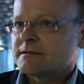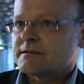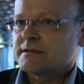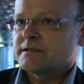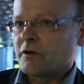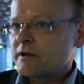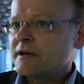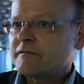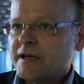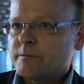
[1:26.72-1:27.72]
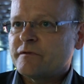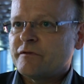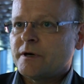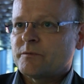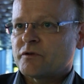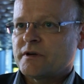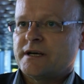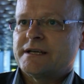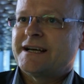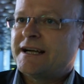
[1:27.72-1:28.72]
Car Park one was in fact
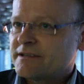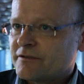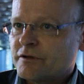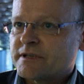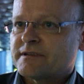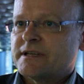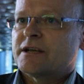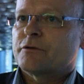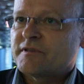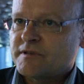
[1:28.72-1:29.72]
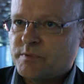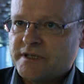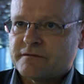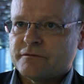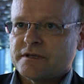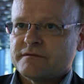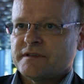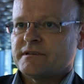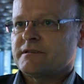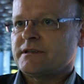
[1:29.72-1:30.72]
designed for special forms of advertising.
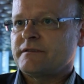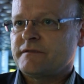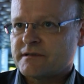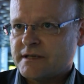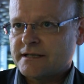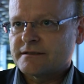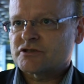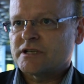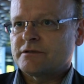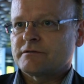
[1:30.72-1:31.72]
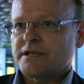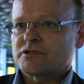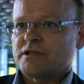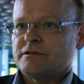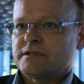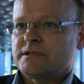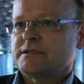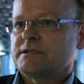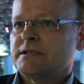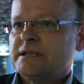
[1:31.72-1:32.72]
If you look at the facade,
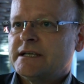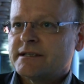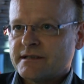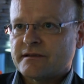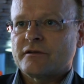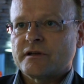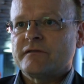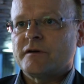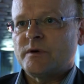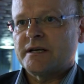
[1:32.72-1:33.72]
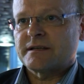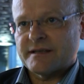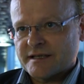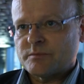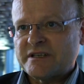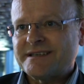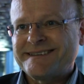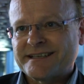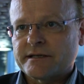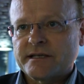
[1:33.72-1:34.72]
you can see that special formats were
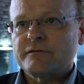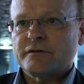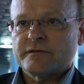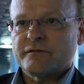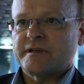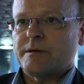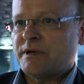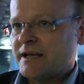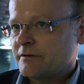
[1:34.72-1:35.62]
integrated into it from the very